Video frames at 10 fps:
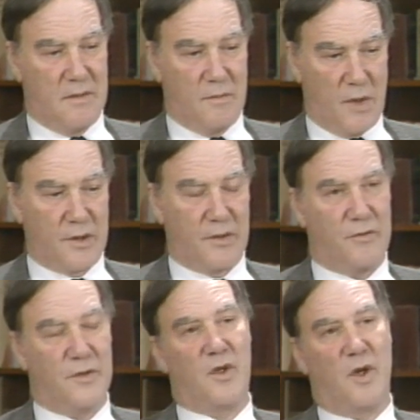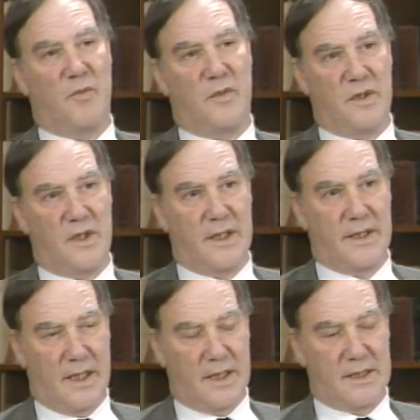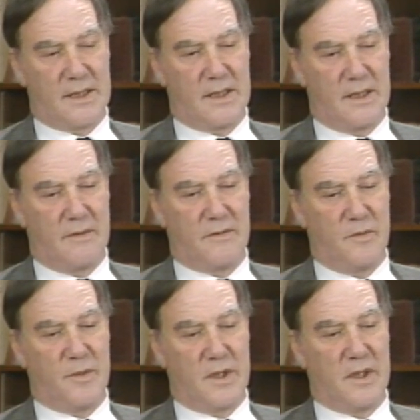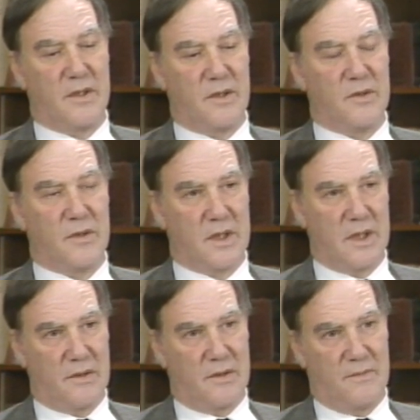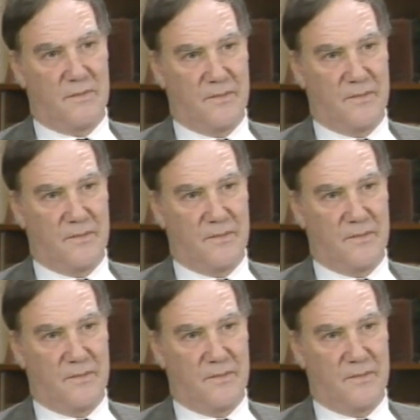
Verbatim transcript: modern phenomena that does have to be taken into account.